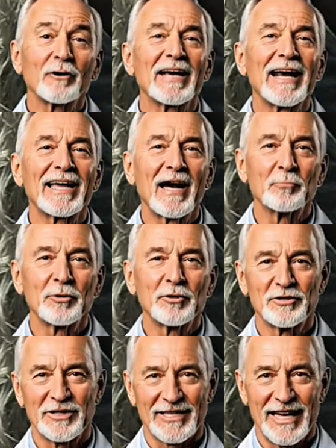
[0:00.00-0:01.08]
Shoulder
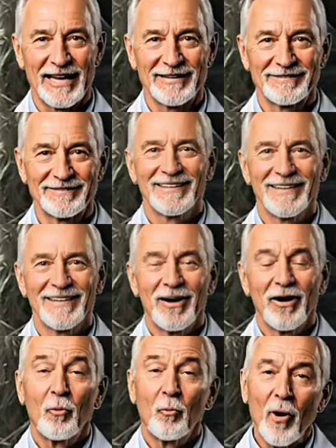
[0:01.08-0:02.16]
blade activation.
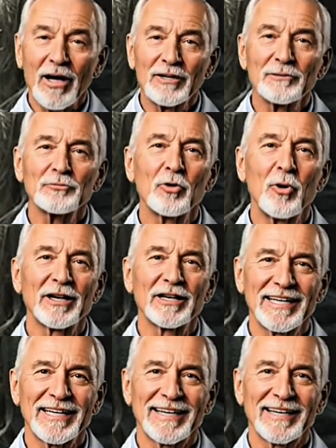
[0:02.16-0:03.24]
Reclaim your
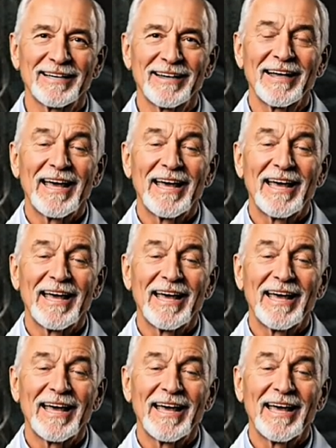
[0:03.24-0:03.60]
upper back.